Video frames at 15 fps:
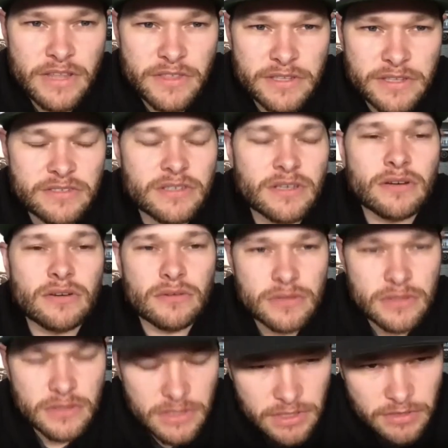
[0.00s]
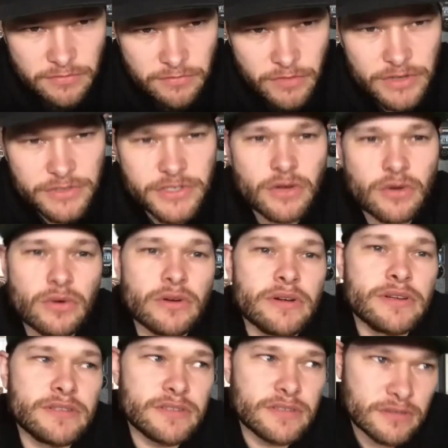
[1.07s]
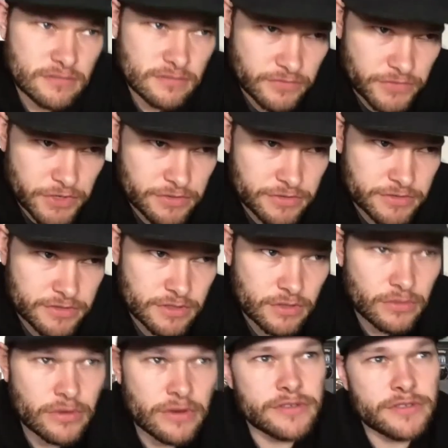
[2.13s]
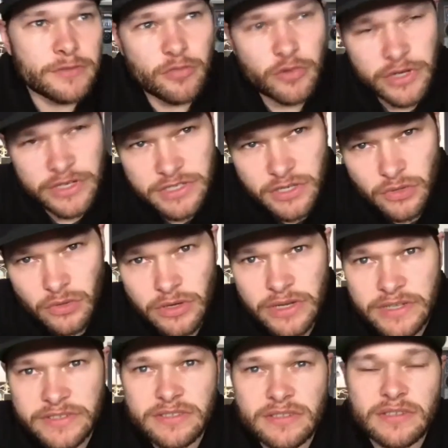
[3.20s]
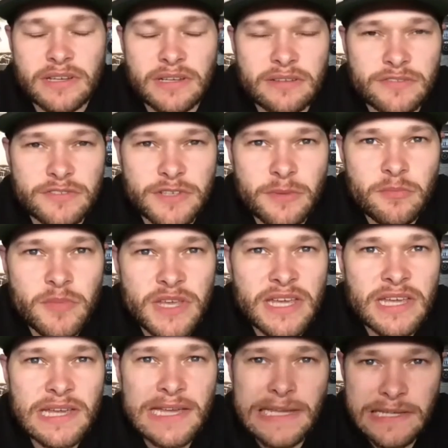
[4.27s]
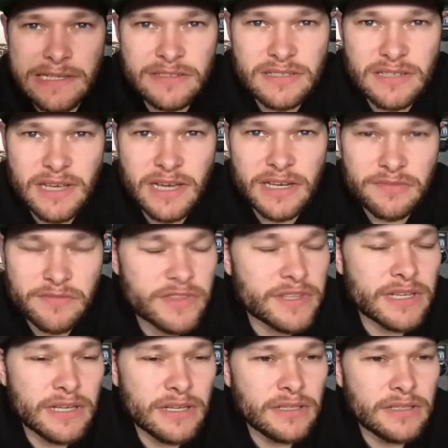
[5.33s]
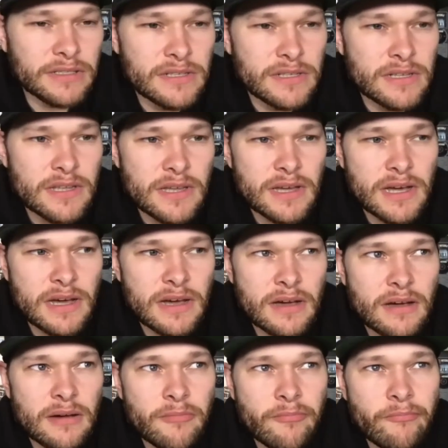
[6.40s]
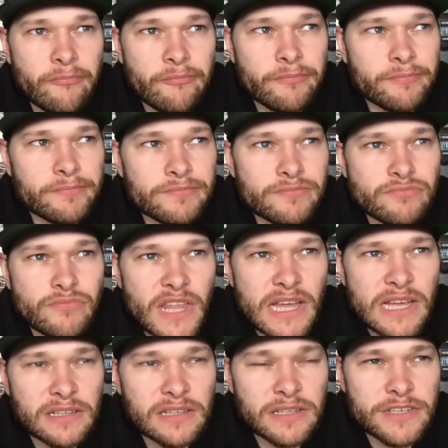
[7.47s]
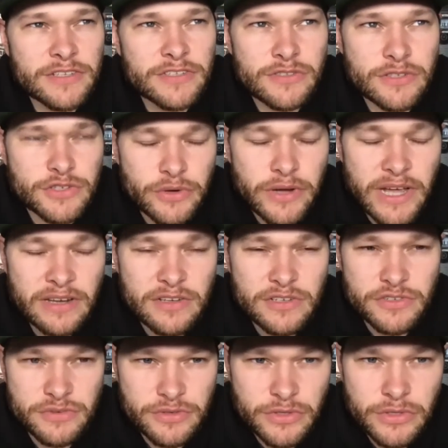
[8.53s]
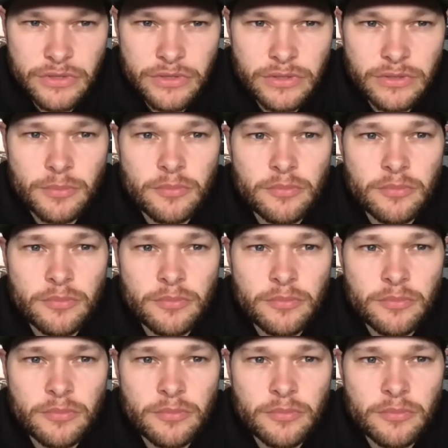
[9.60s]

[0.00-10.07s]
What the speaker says: So verse, chorus, bridge, chorus, to me is kind of the, at least the tried and true,